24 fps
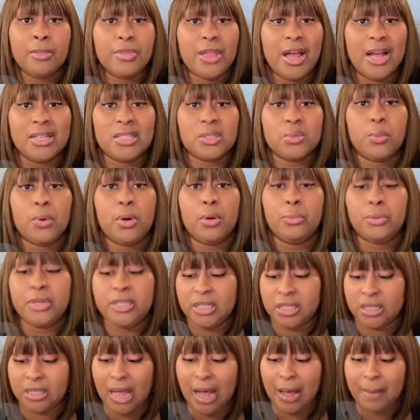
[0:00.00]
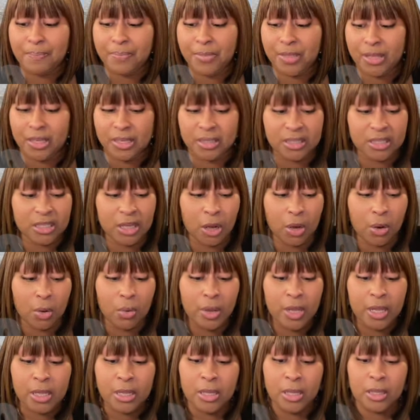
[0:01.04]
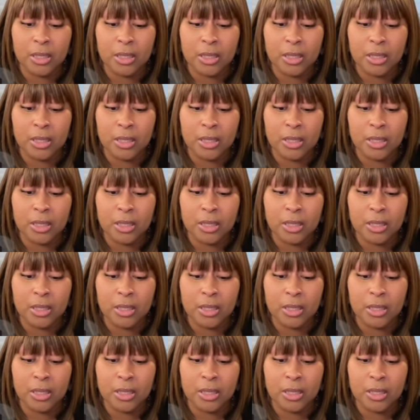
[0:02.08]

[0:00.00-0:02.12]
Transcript: That's where we stop this. So